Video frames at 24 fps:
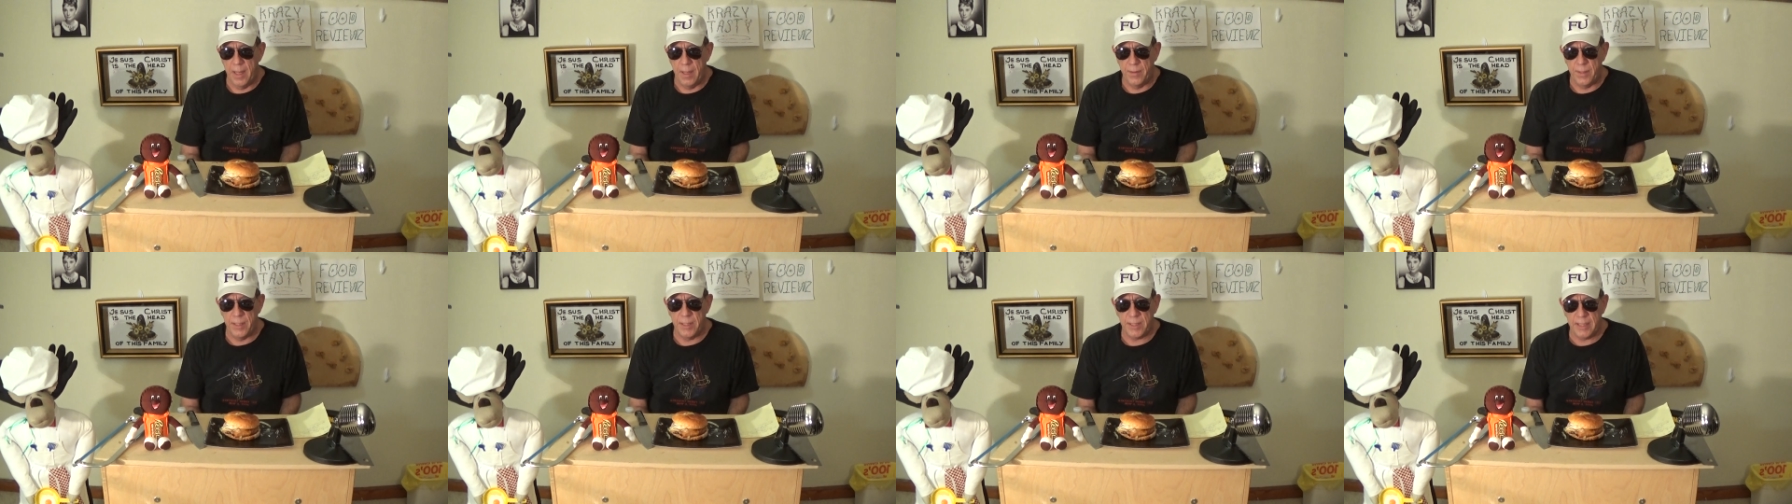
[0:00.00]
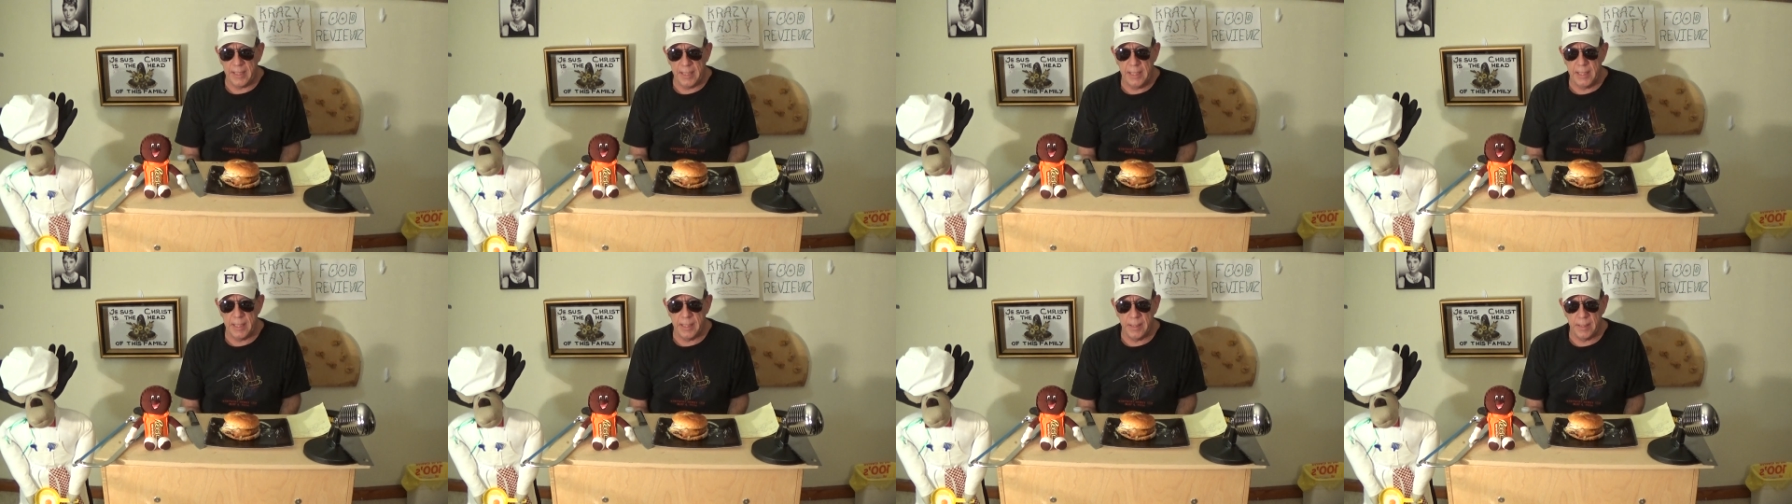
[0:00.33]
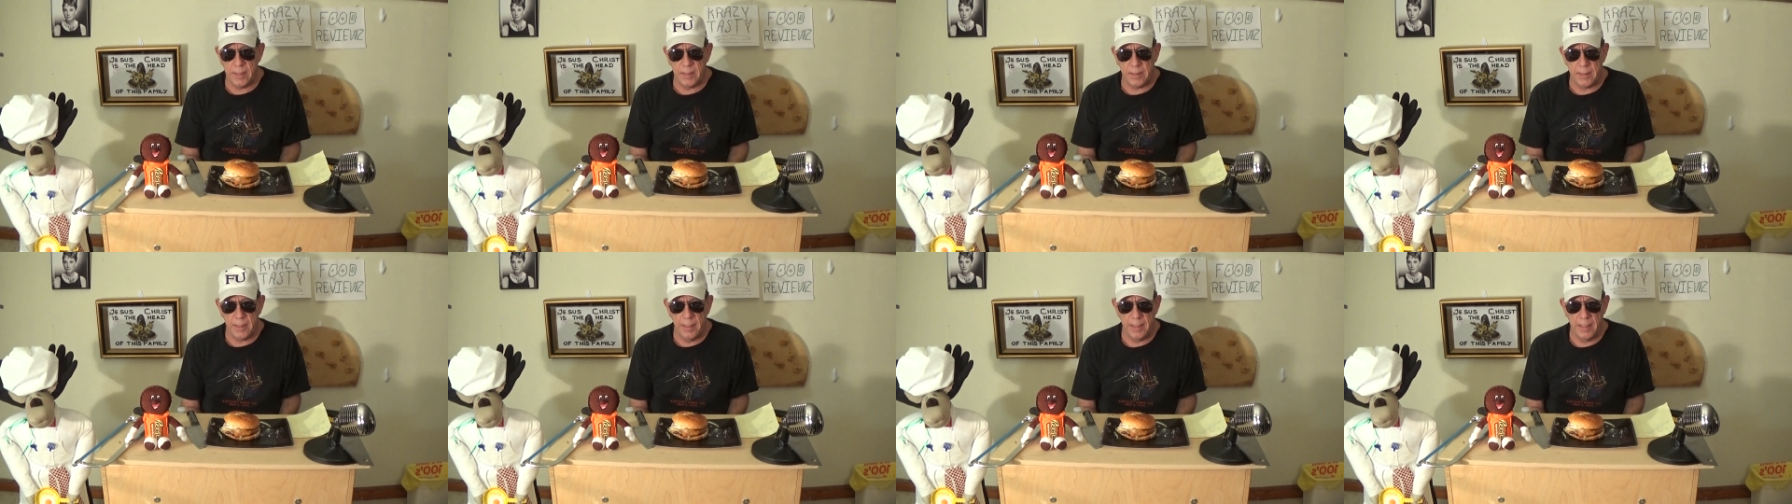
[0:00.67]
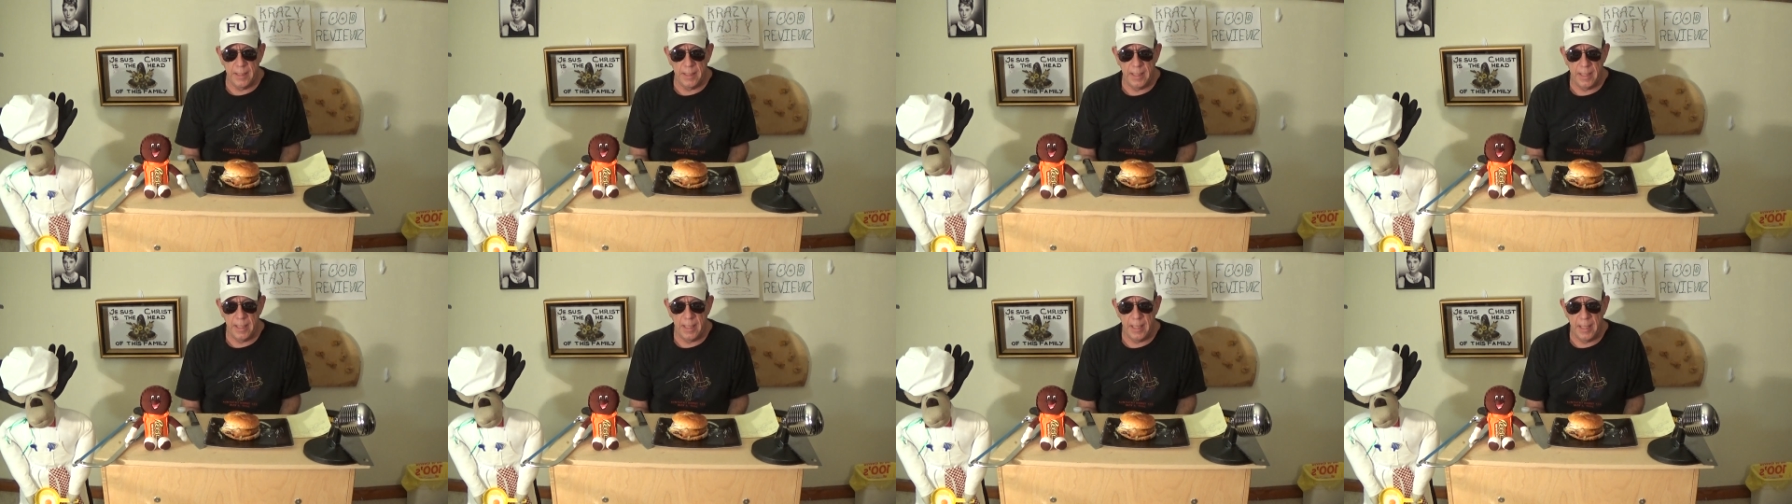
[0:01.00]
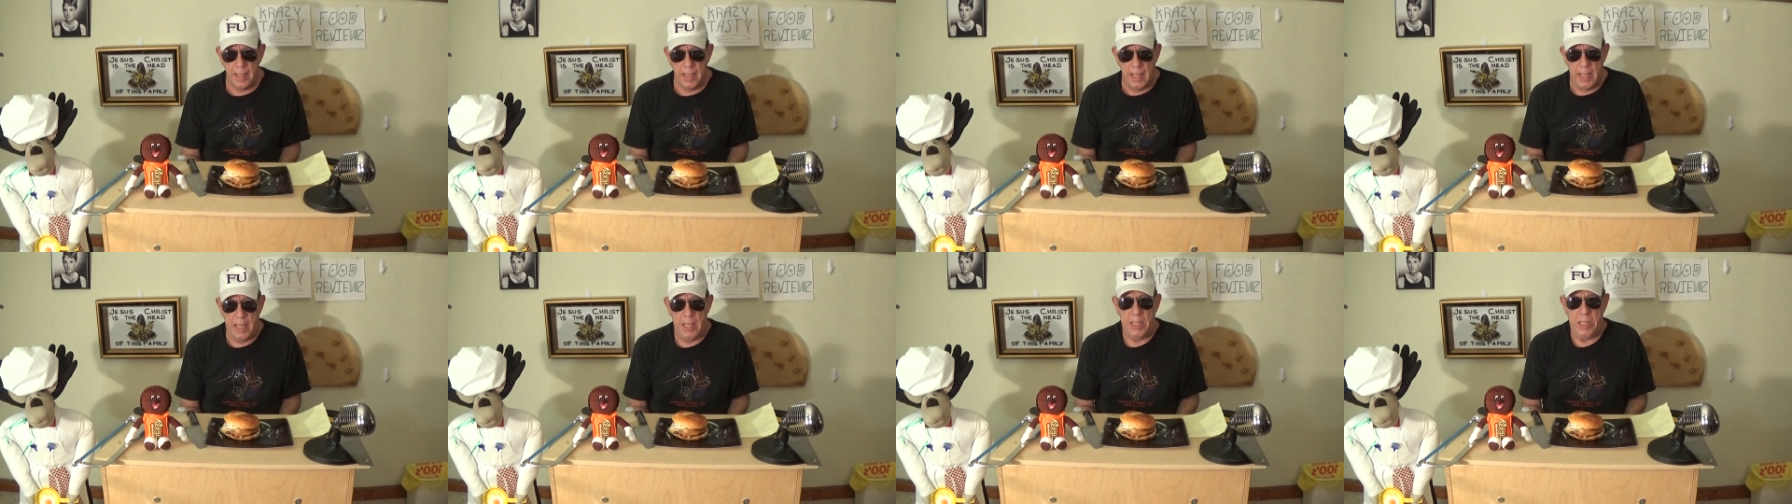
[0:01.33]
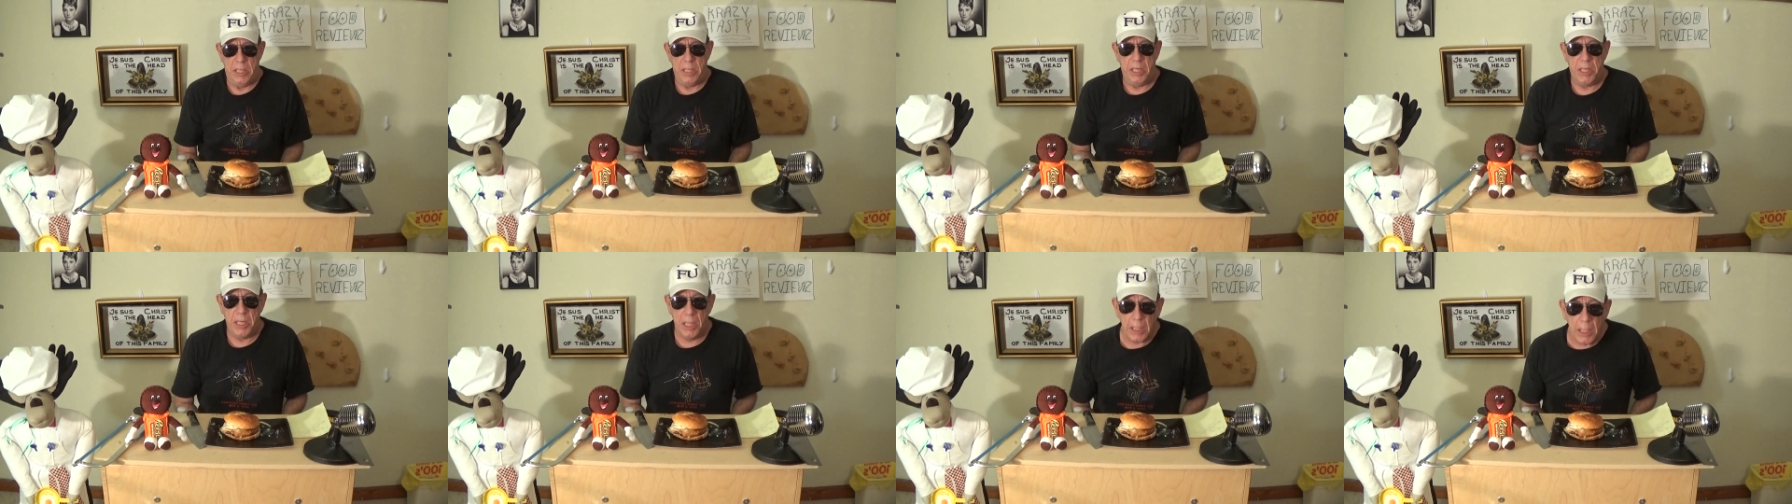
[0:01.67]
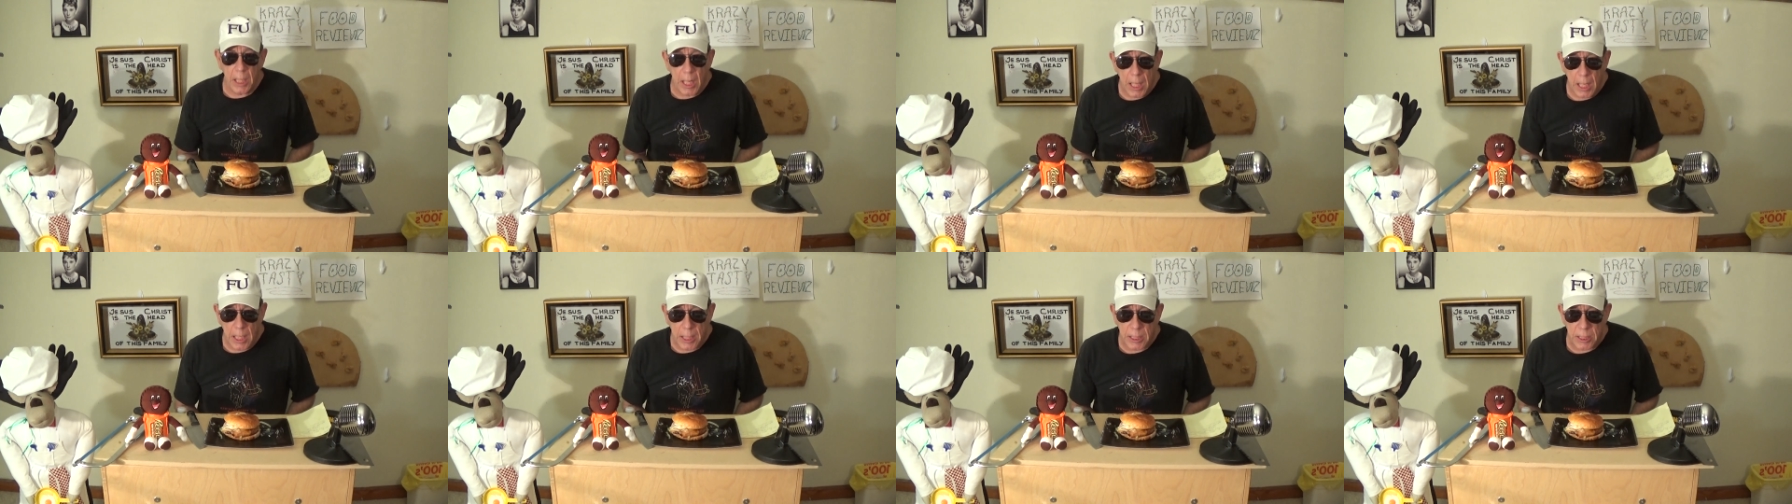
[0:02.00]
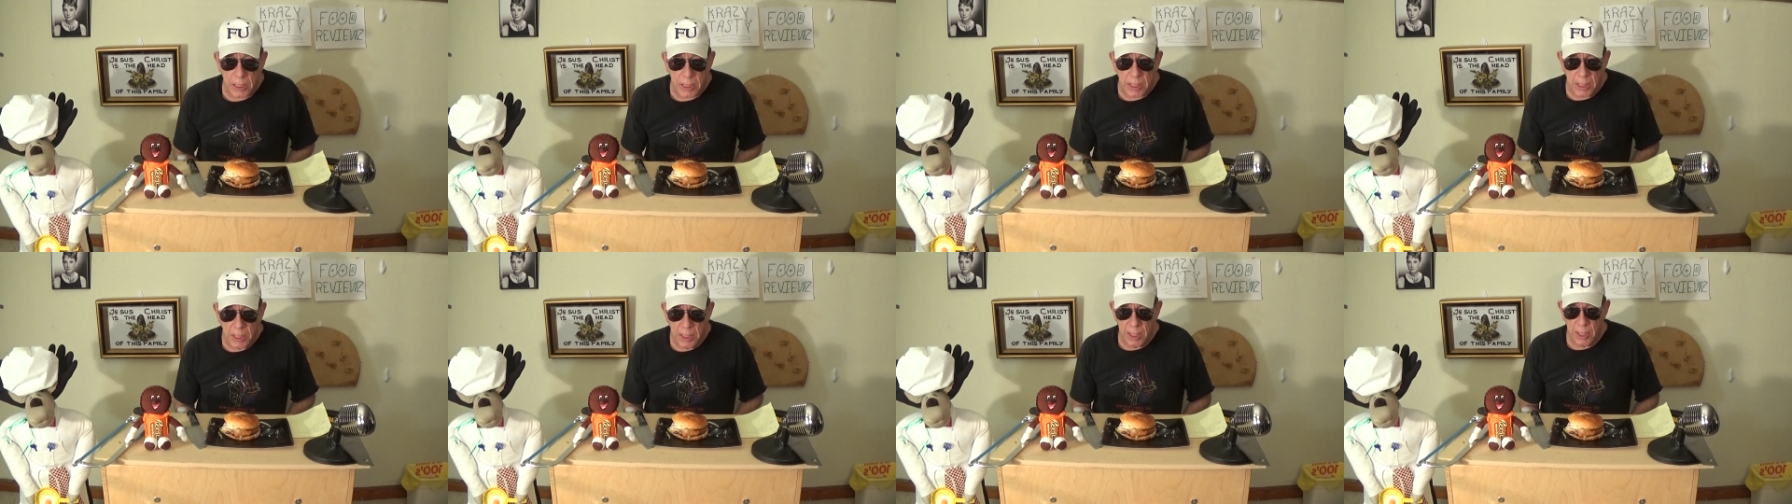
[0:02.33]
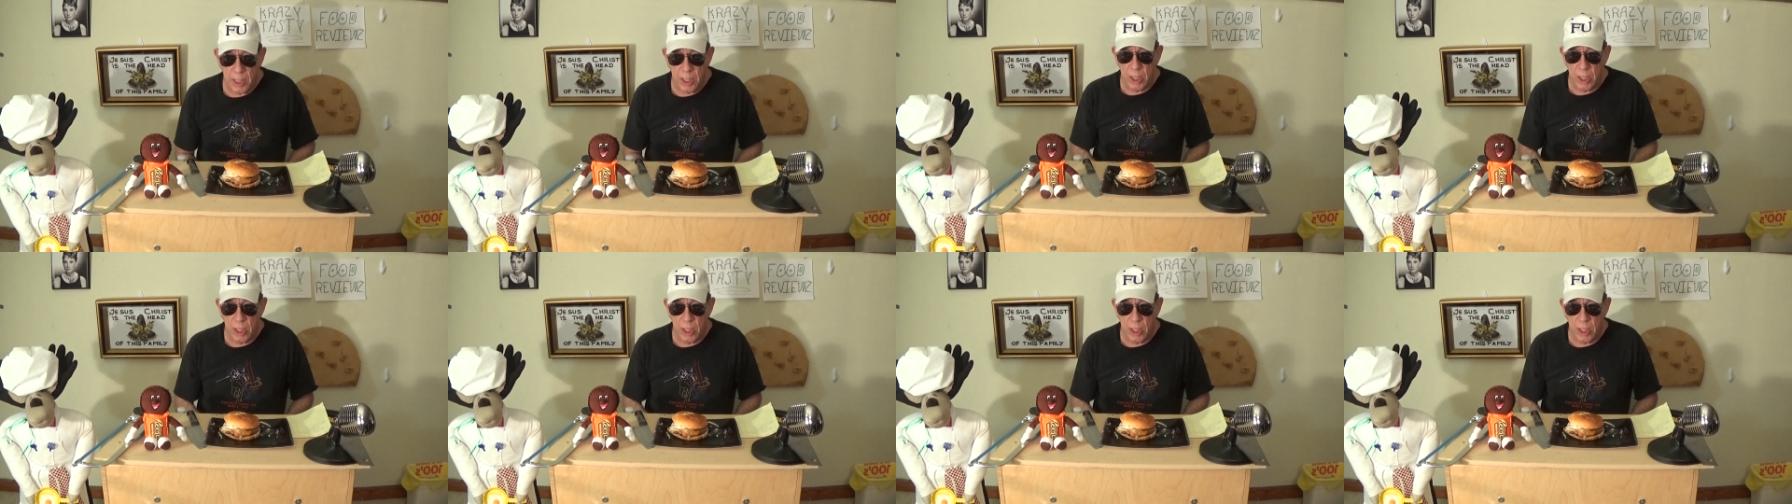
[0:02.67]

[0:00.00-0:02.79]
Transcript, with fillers: this is the Deluxe